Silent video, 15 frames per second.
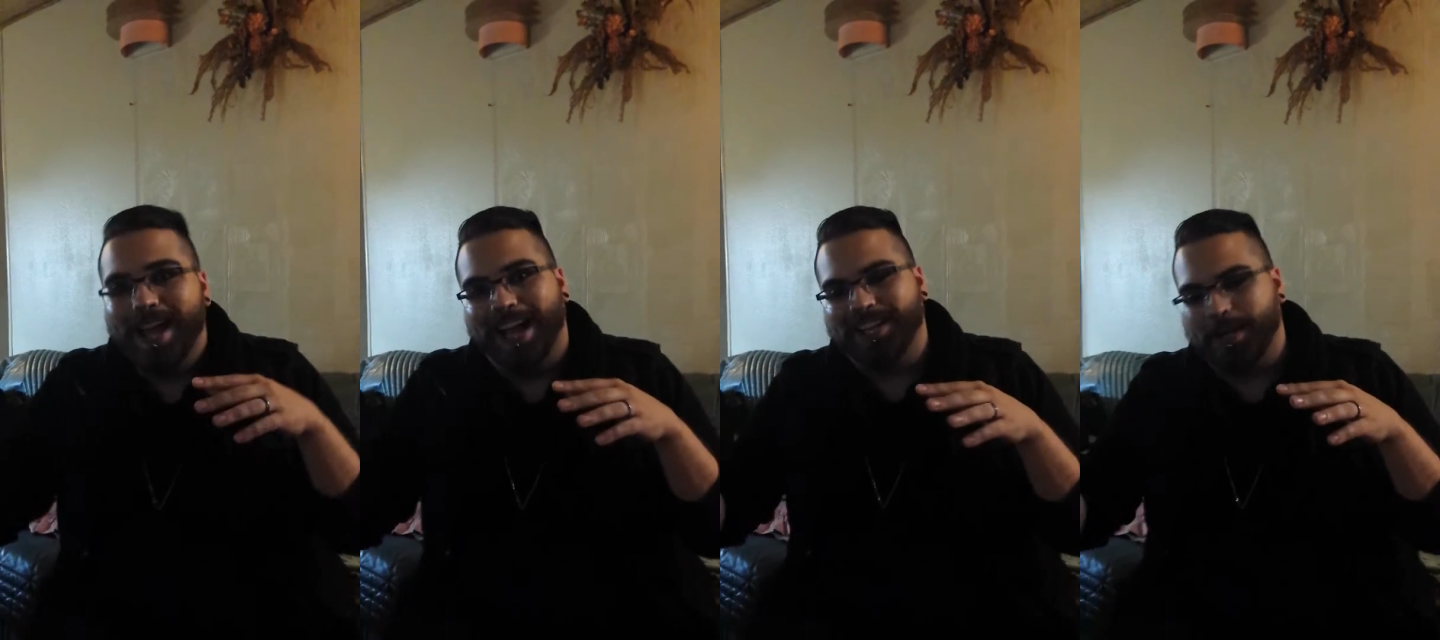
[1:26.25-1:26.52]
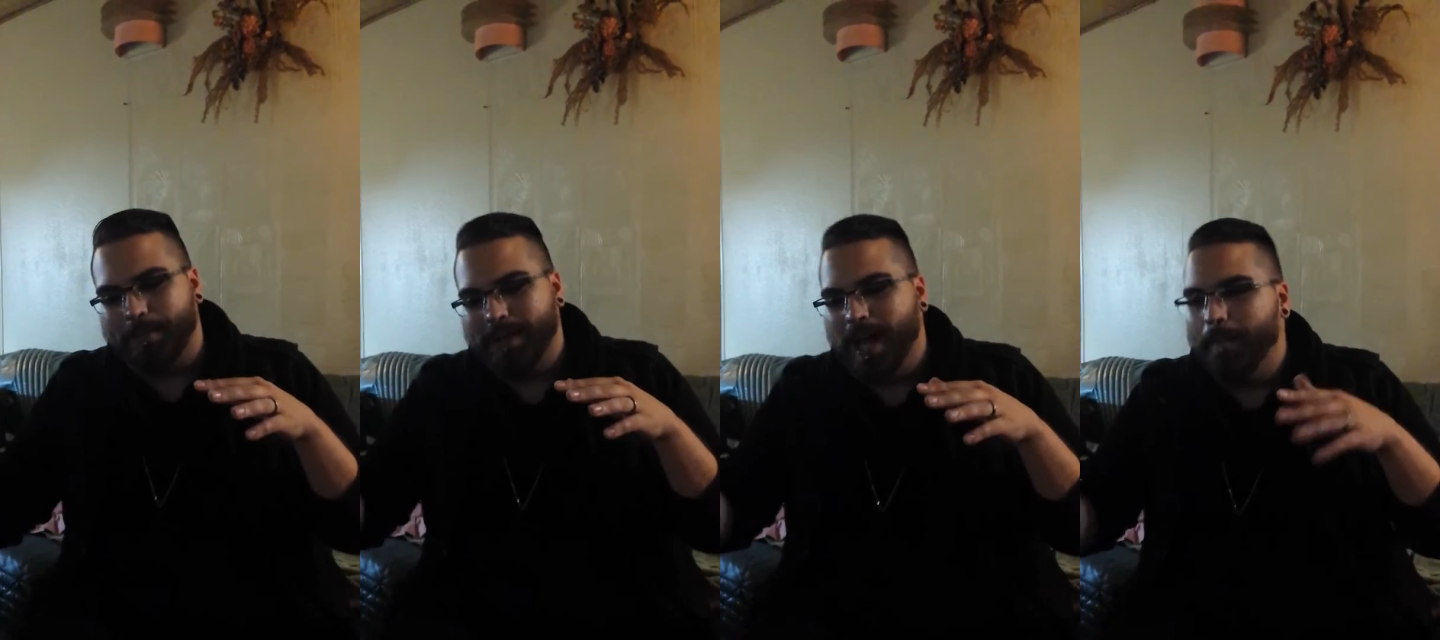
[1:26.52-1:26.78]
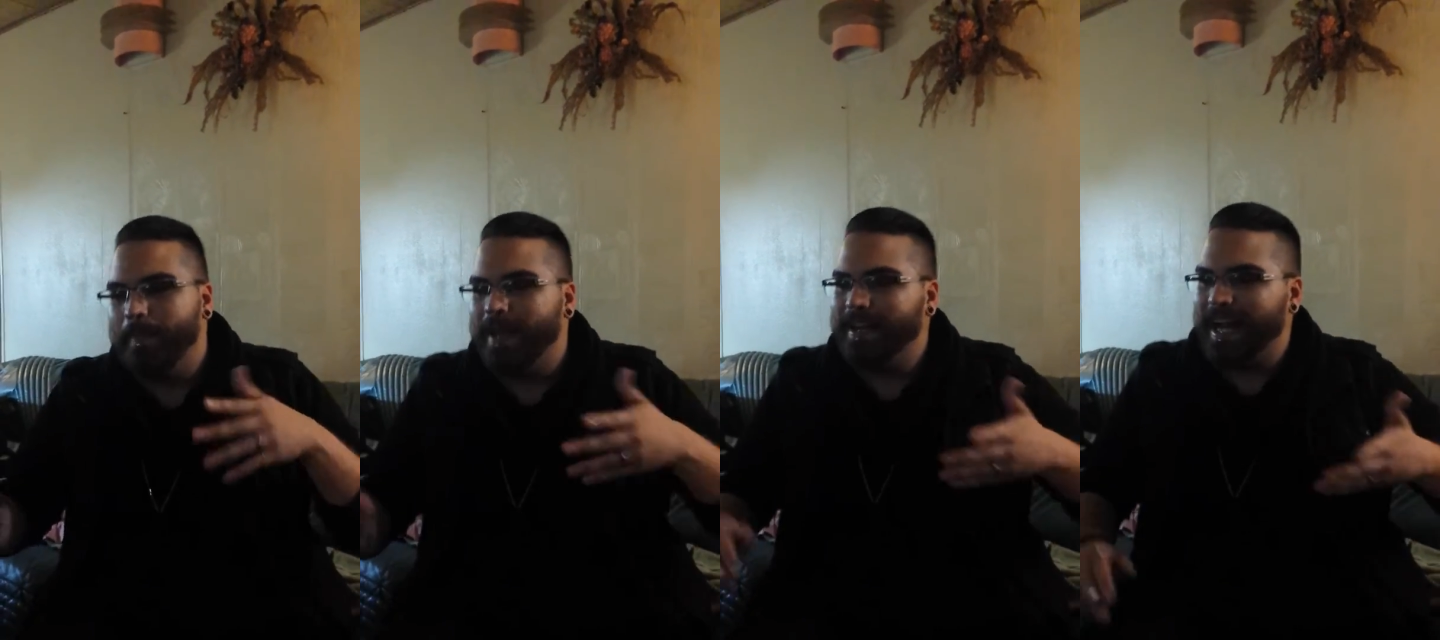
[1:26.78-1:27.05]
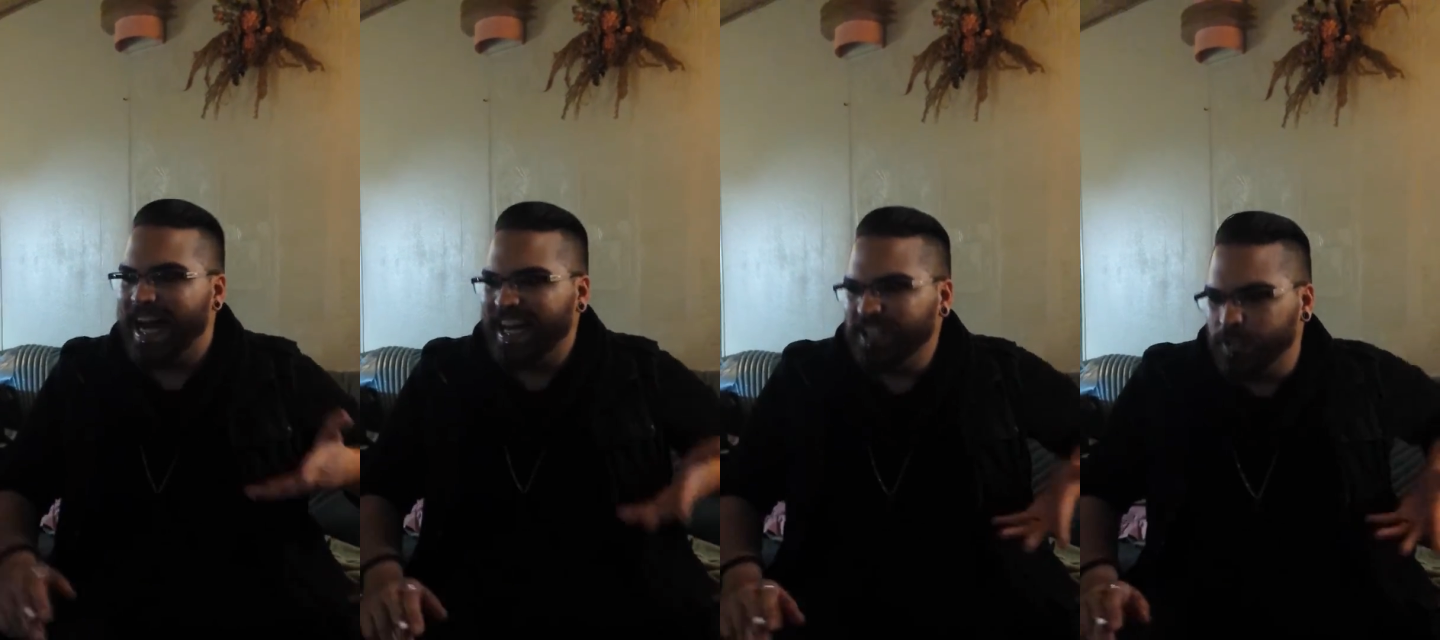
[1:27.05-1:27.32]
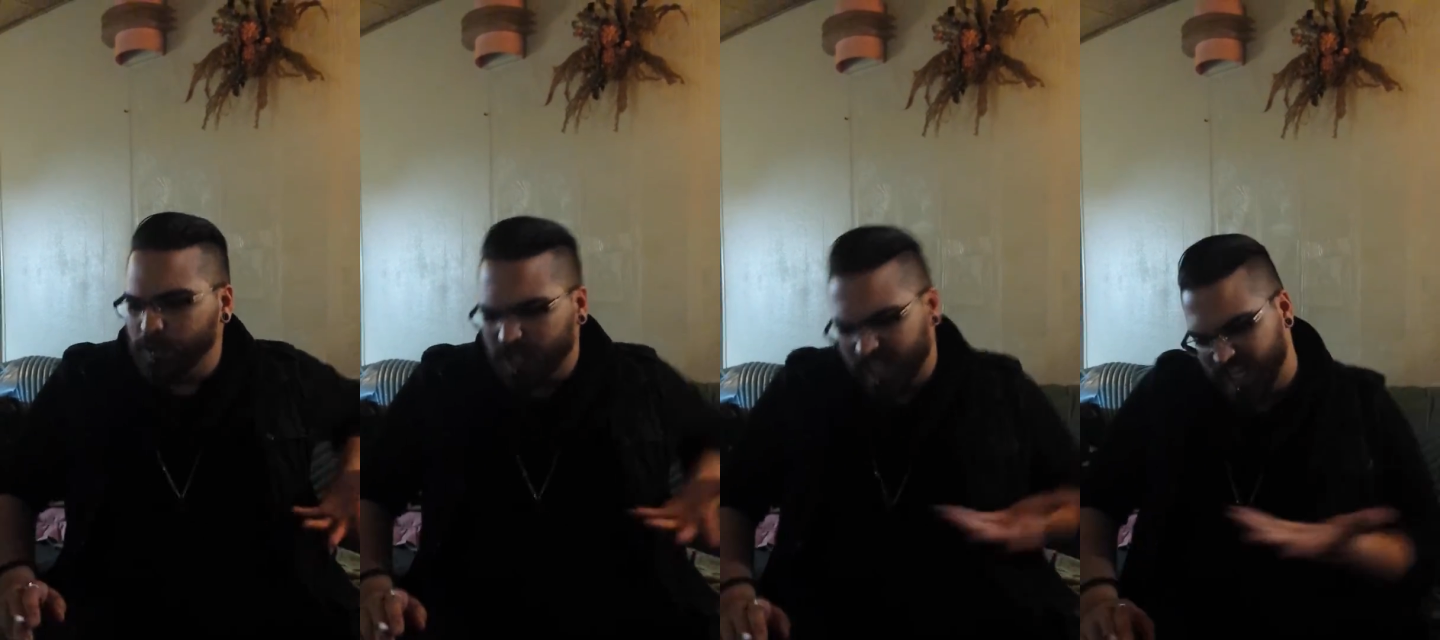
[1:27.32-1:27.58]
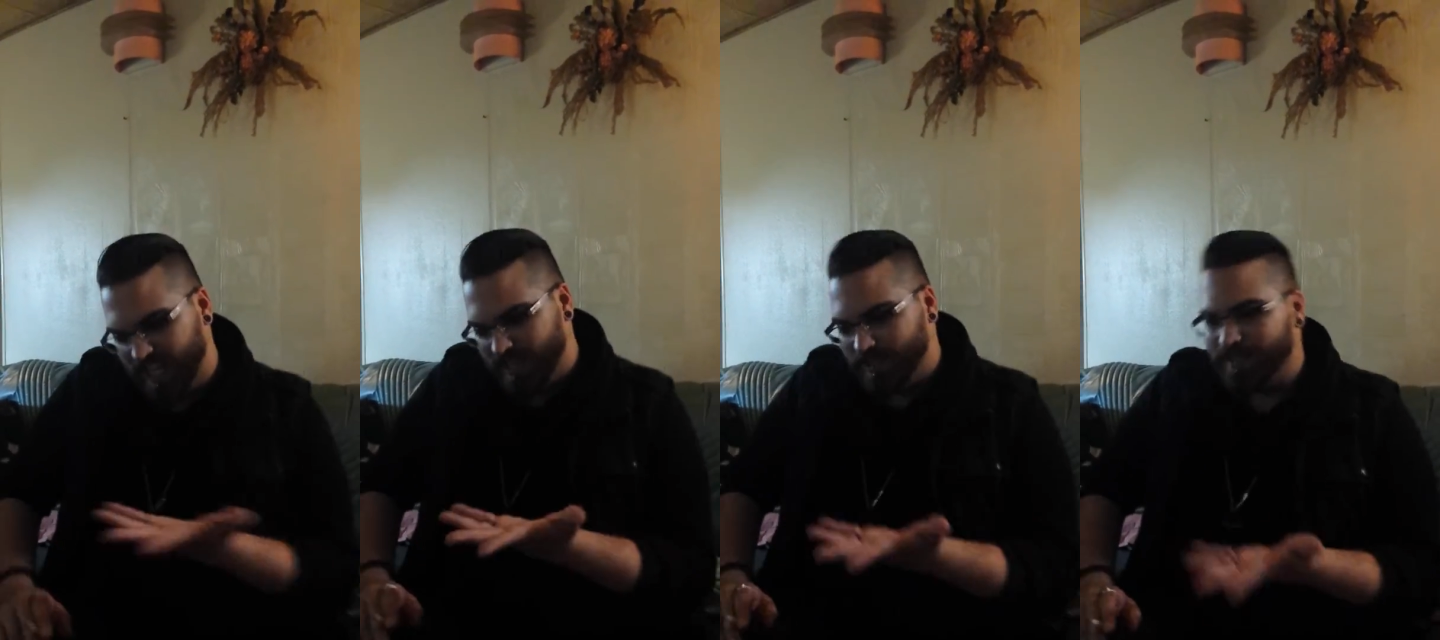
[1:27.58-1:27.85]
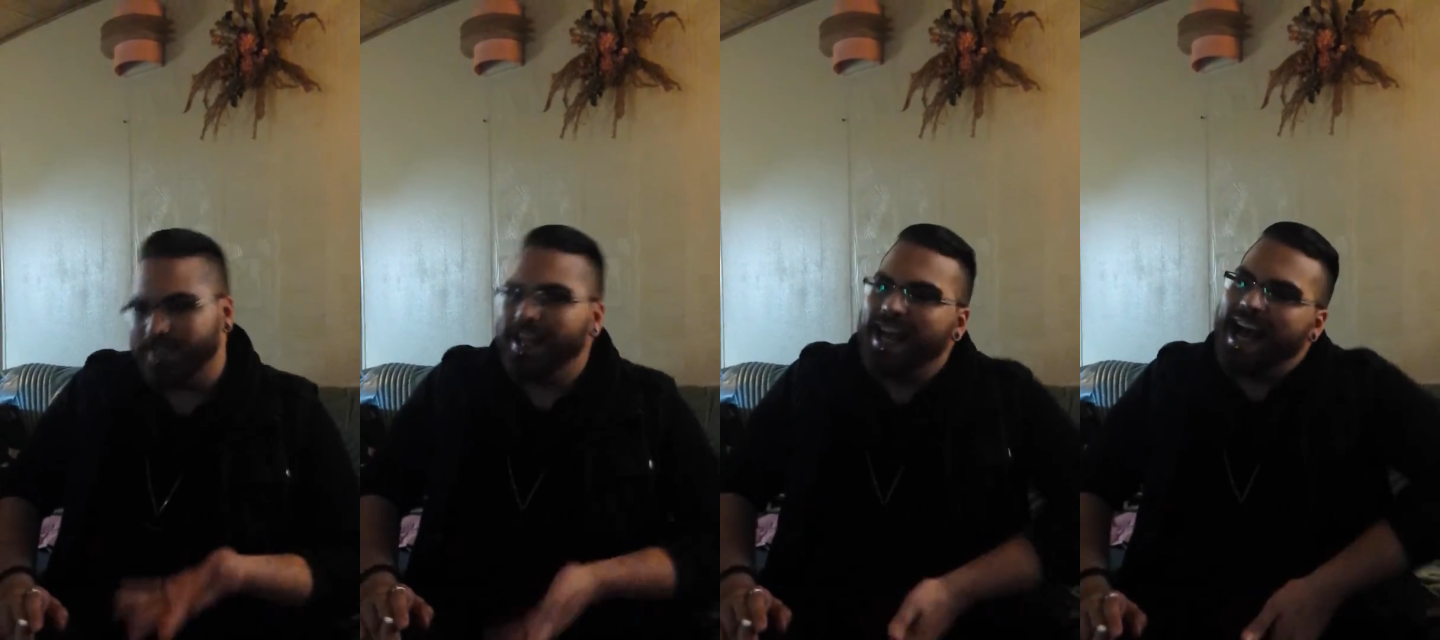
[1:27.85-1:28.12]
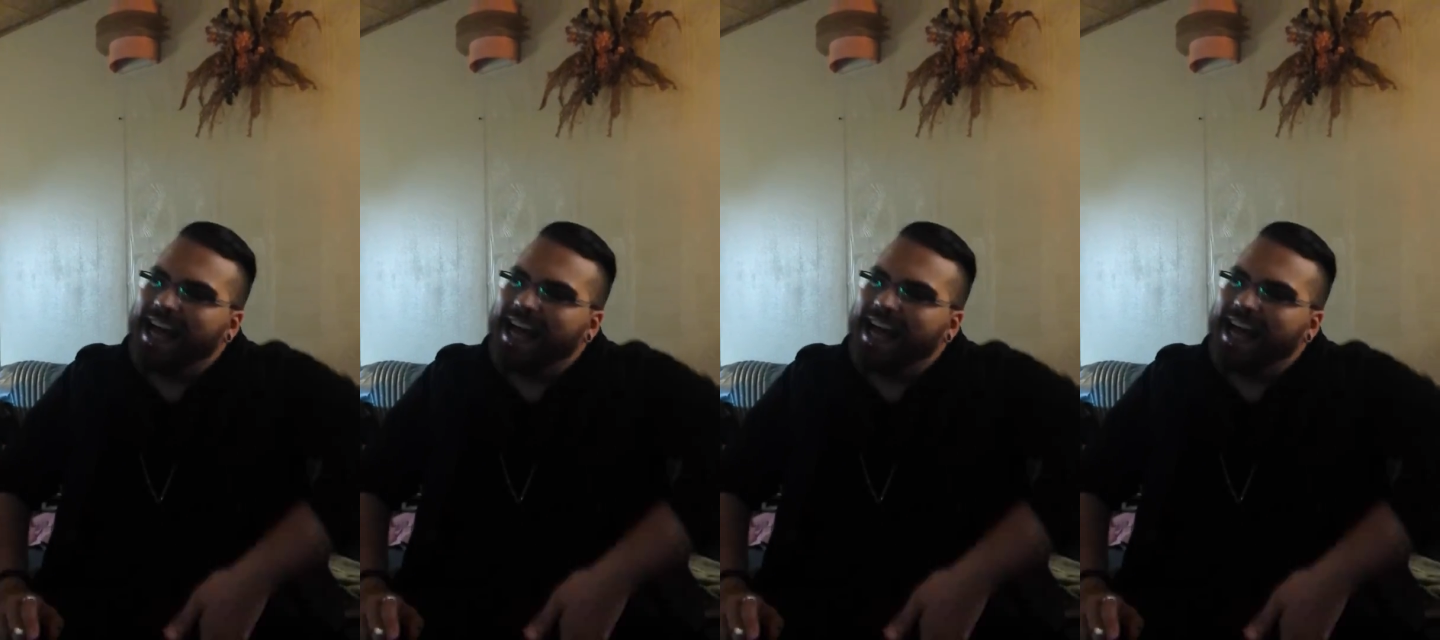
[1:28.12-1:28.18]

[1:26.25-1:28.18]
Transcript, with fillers: I sharpen up and I do kills.